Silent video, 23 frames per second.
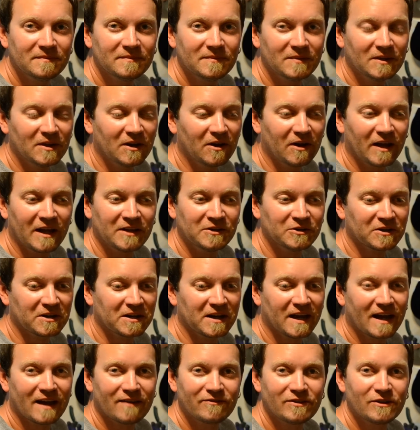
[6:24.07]
And you're going to
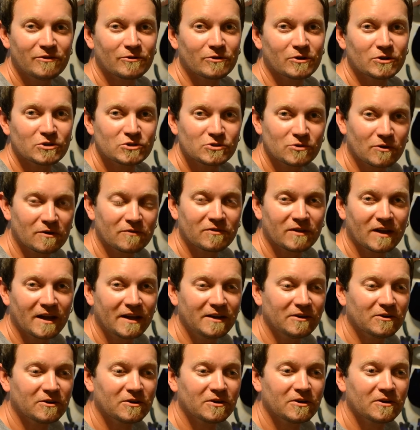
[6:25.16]
have either a short
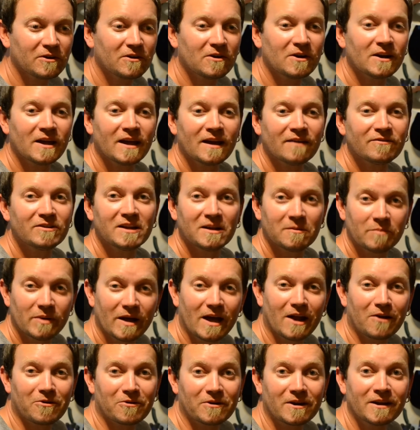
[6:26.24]
flight or you're going to have a dead
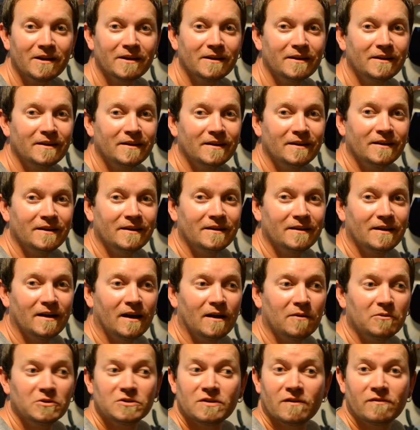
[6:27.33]
battery,
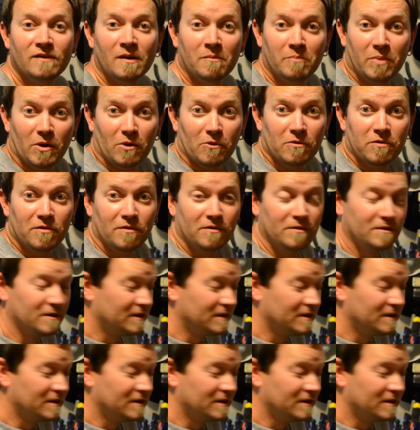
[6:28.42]
which I've done both.